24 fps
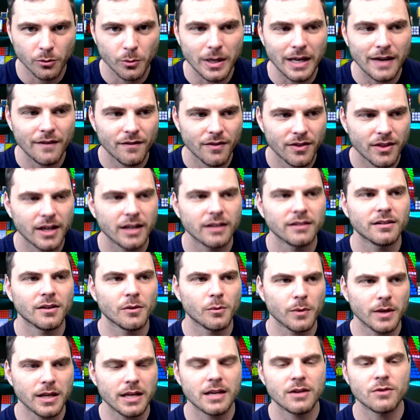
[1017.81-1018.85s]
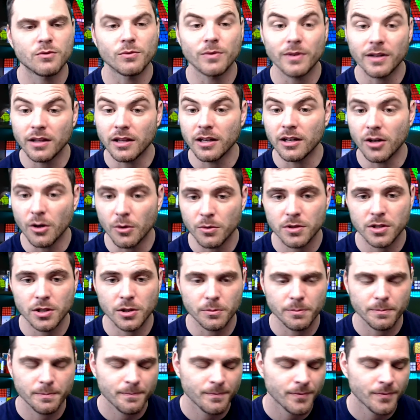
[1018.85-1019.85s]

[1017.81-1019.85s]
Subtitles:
We have things that we can really go to.